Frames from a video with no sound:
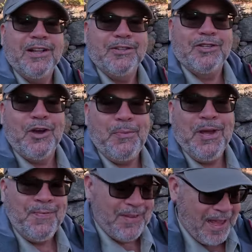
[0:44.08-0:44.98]

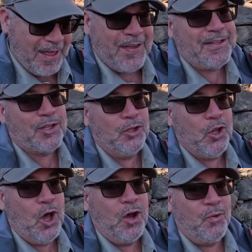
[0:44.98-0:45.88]
telescope, and that's a
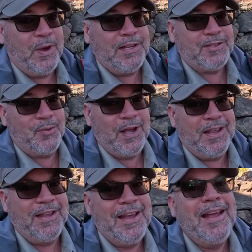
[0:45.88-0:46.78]
long ways
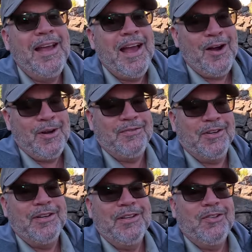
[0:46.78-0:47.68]
away.
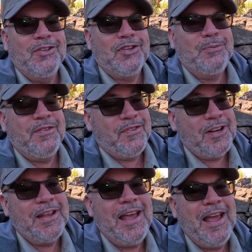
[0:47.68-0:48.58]
However, it's going to be
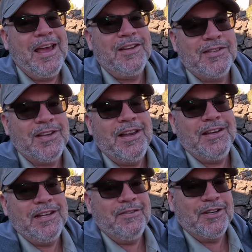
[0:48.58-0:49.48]
fun and
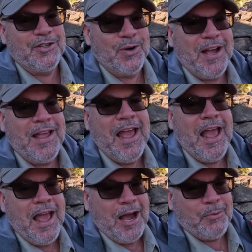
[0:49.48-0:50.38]
exciting to give it a try.
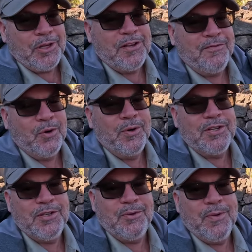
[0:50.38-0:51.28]
I'm looking
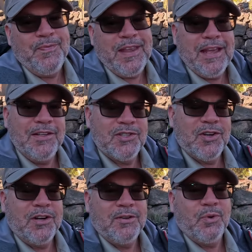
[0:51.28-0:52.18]
forward to getting
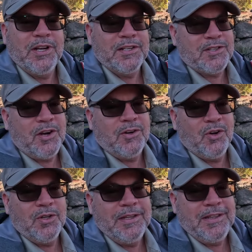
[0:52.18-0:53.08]
started. We're going to start
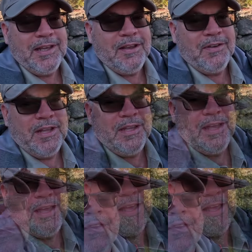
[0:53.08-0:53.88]
early in the evening.